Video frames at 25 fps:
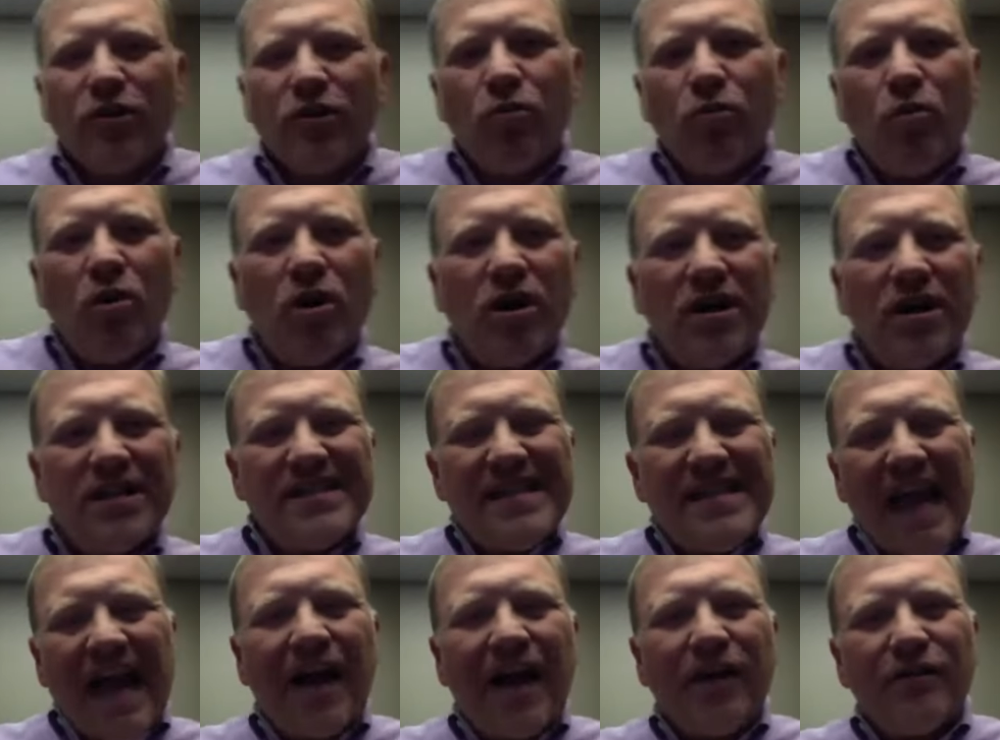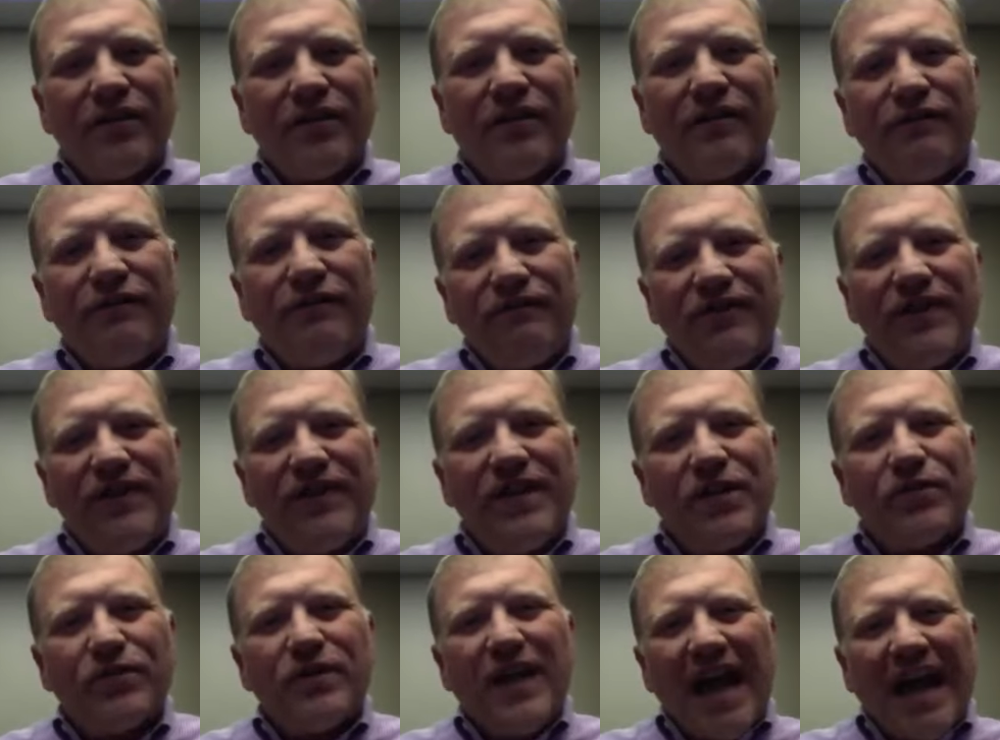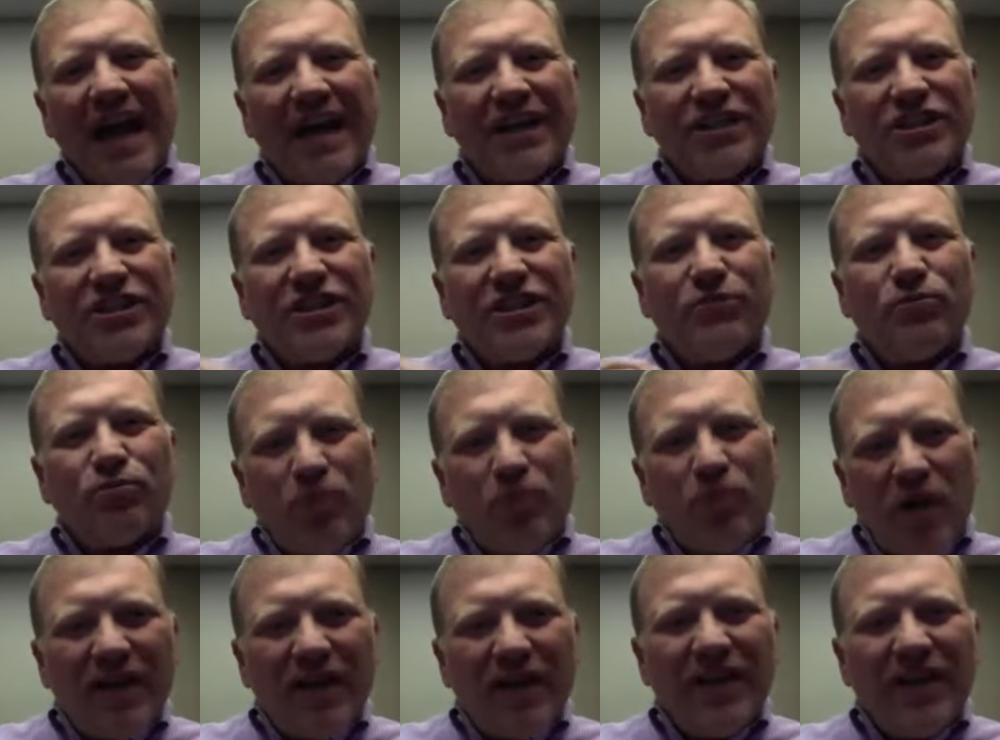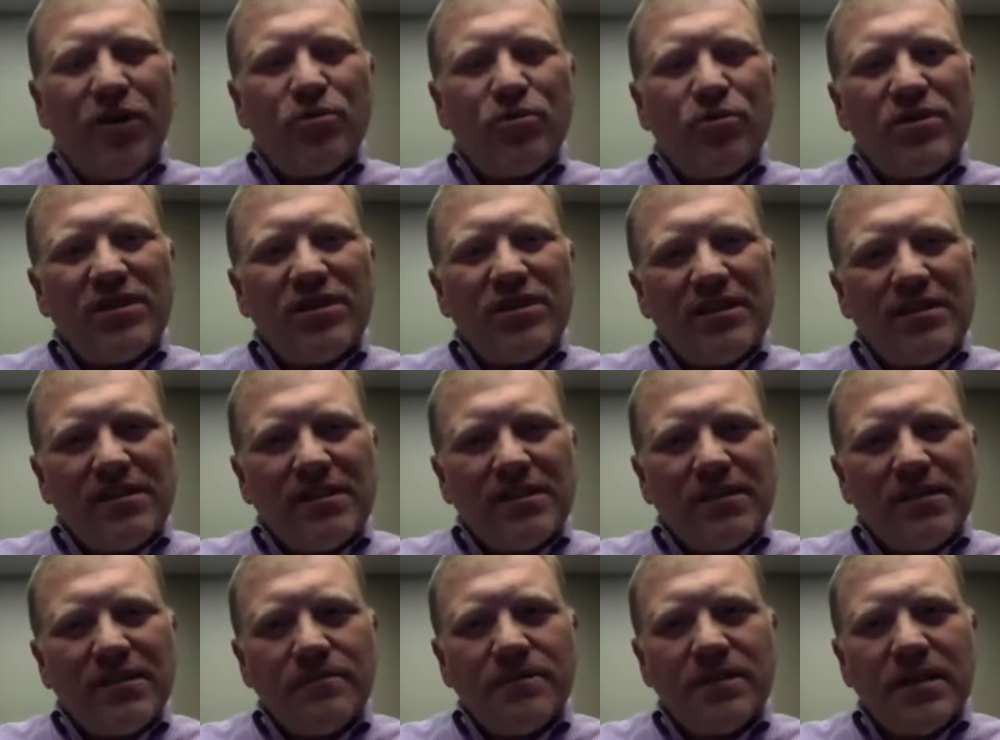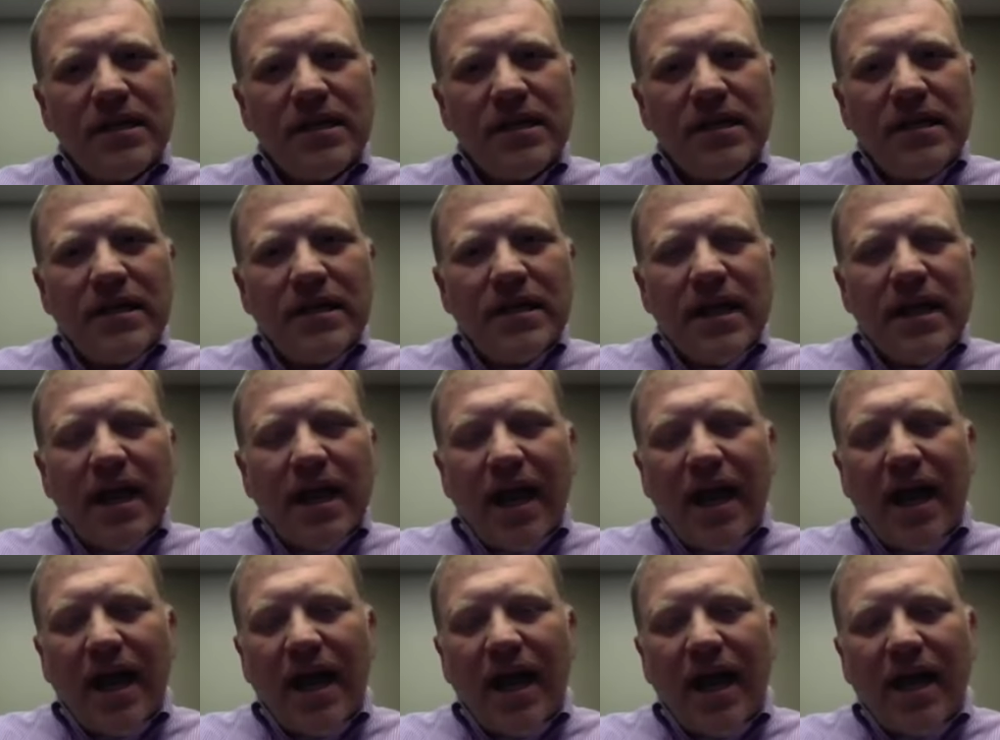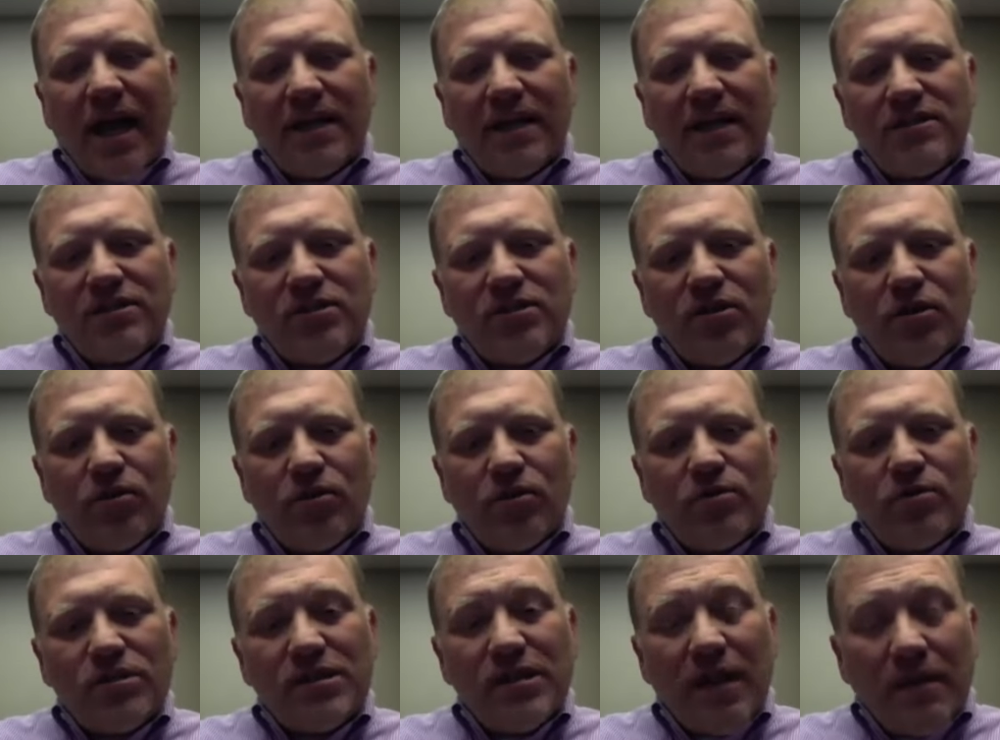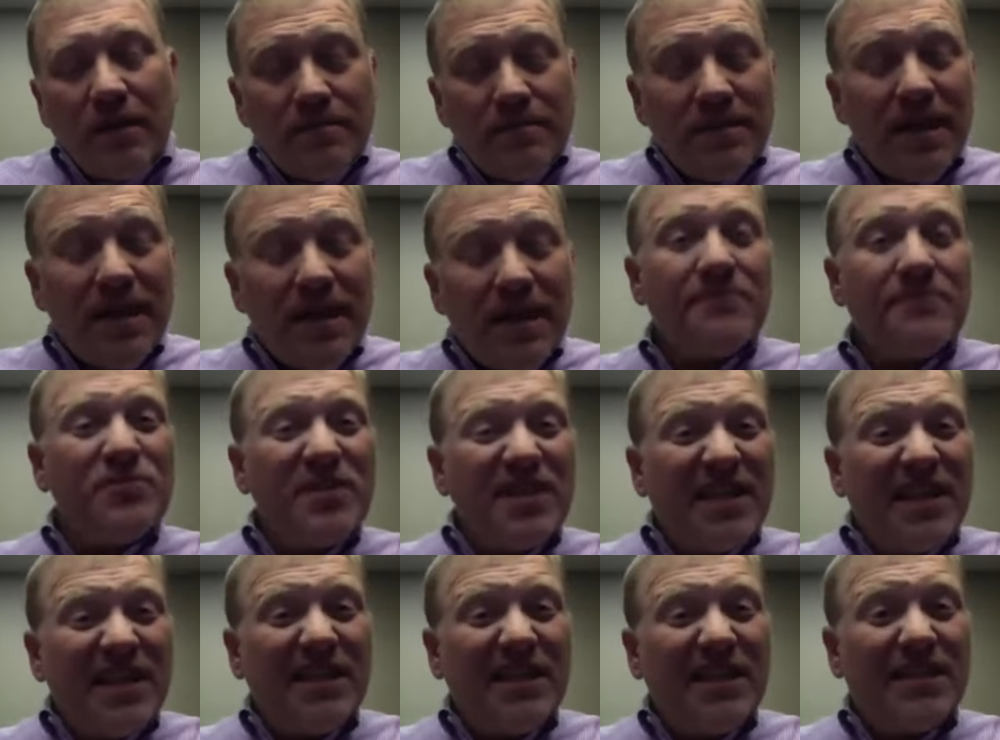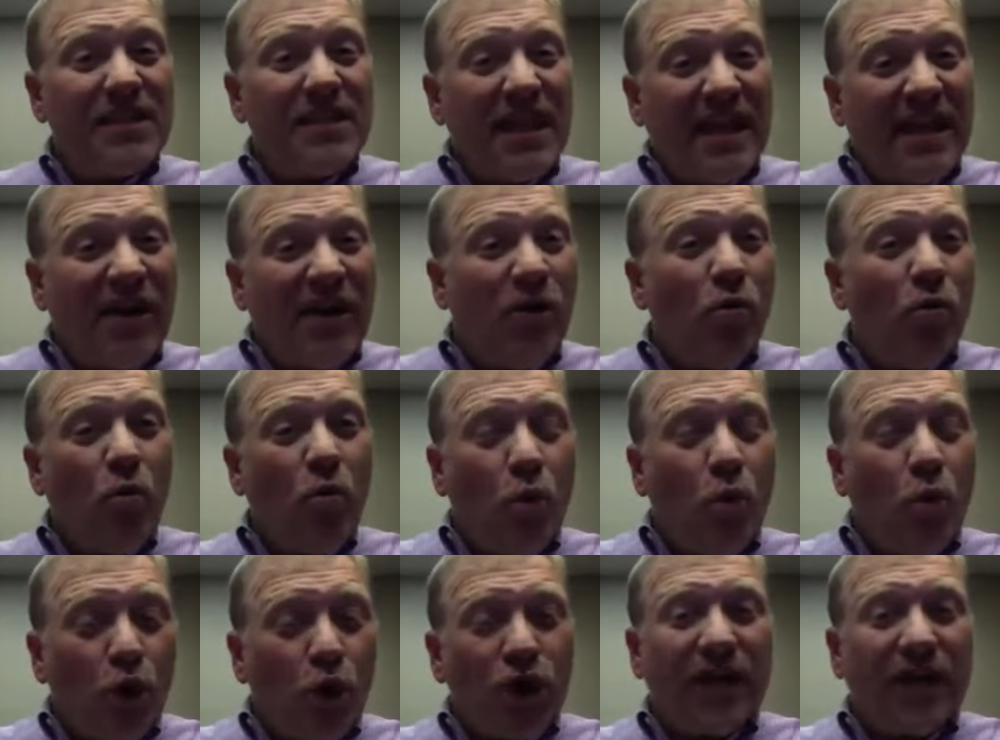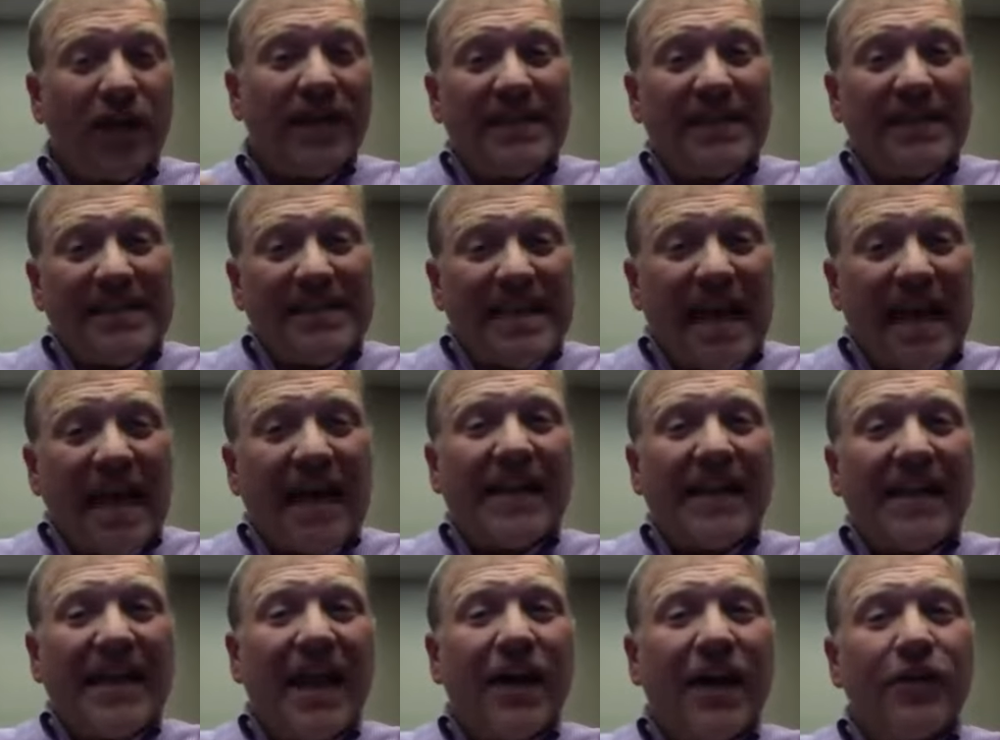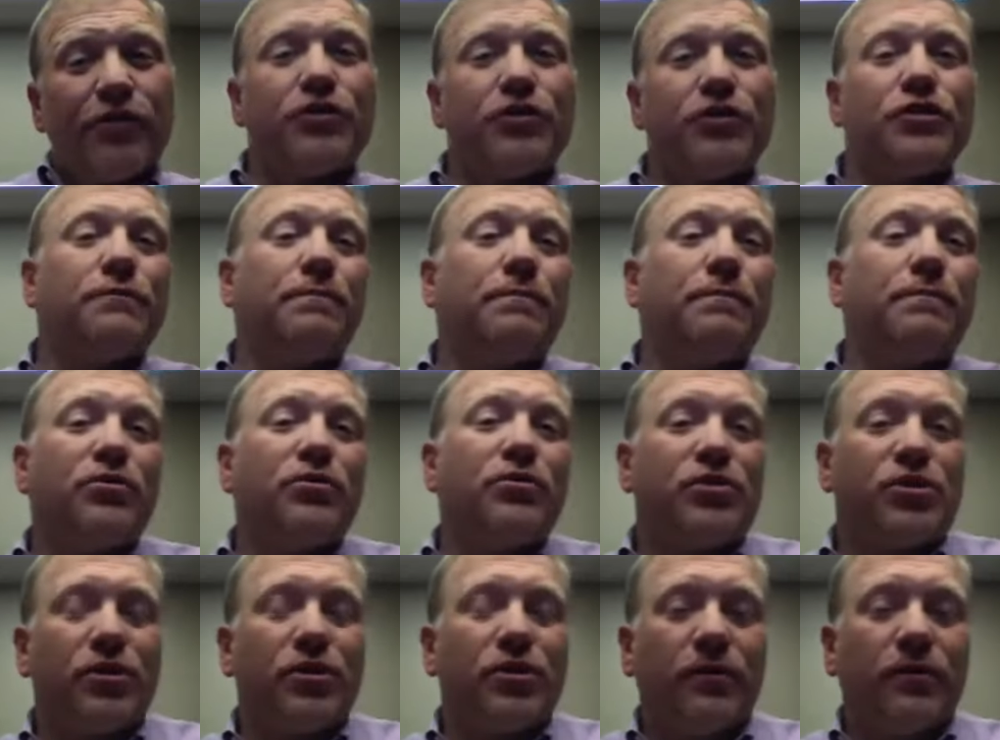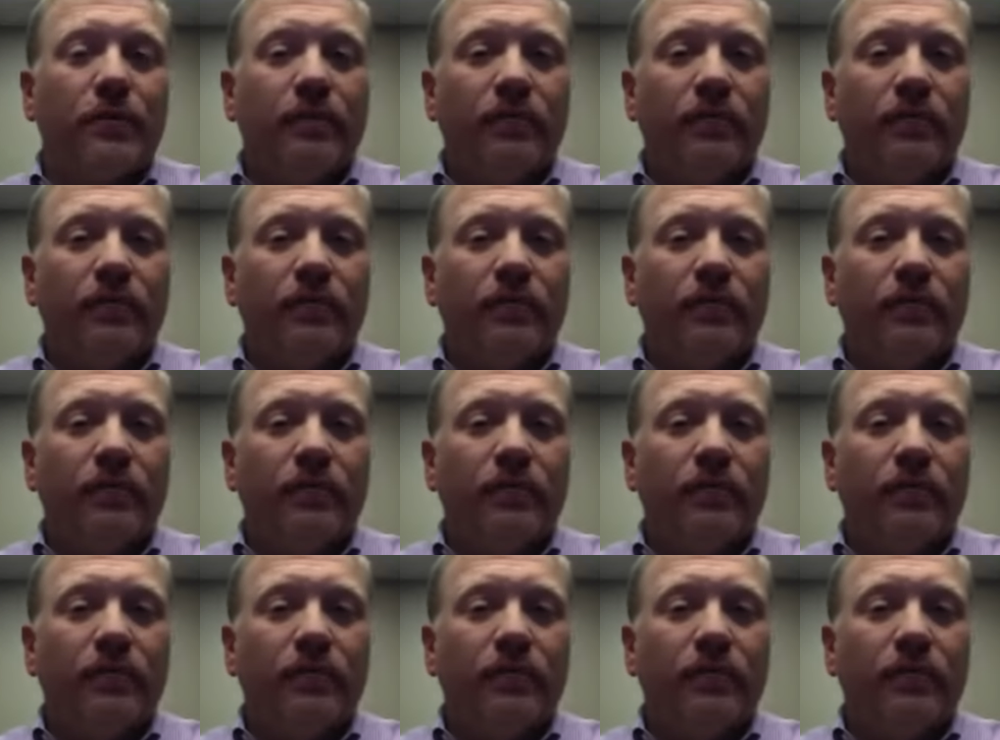ones out in the field actually running those systems. And so sometimes they don't work exactly how they're supposed to.